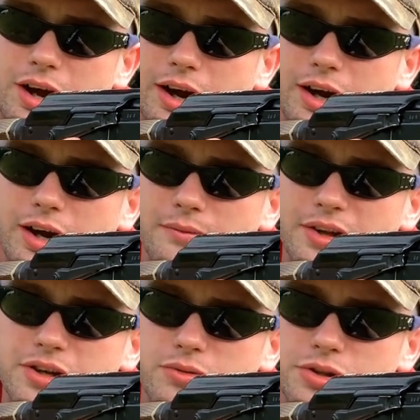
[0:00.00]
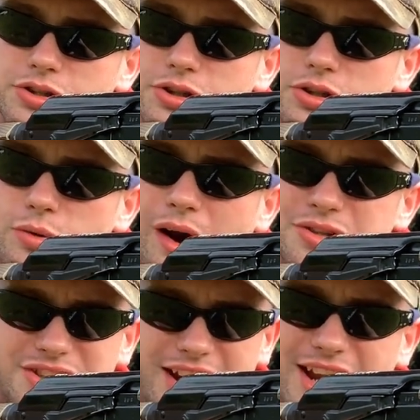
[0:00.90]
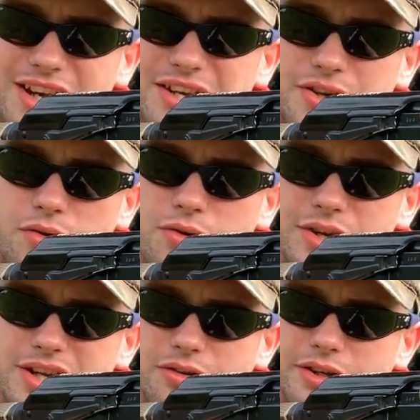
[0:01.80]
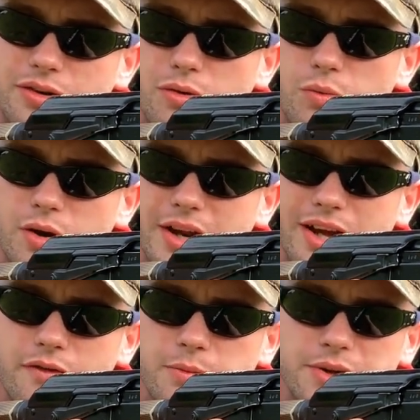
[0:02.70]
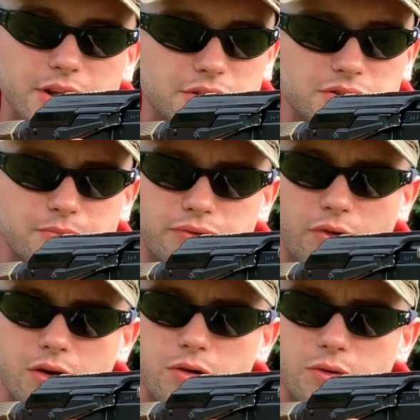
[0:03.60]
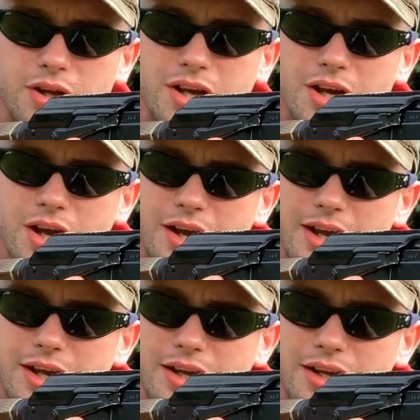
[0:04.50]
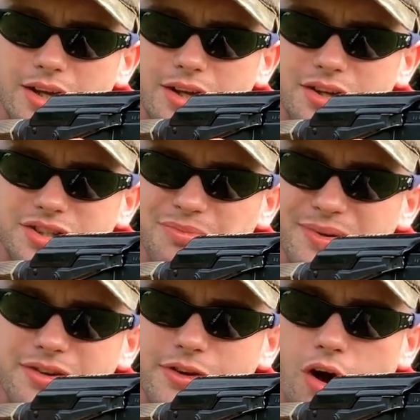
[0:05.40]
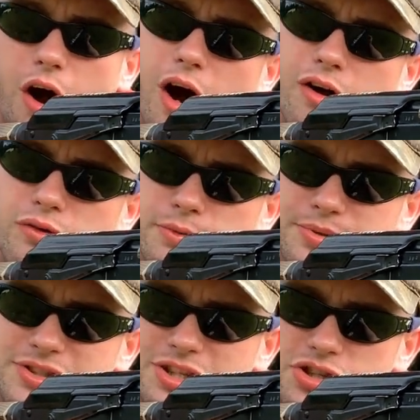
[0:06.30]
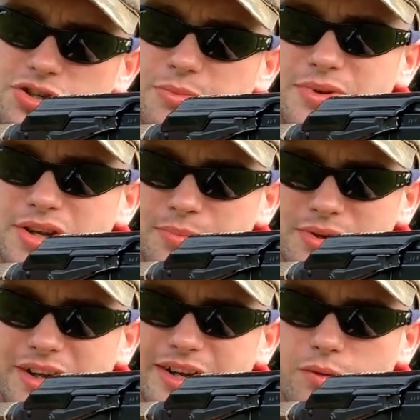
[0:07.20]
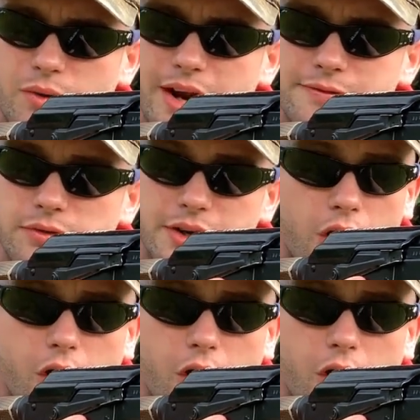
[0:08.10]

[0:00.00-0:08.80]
um, than you would do while standing or kneeling or whatever, because the prone is a bit of an awkward position to manipulate a rifle and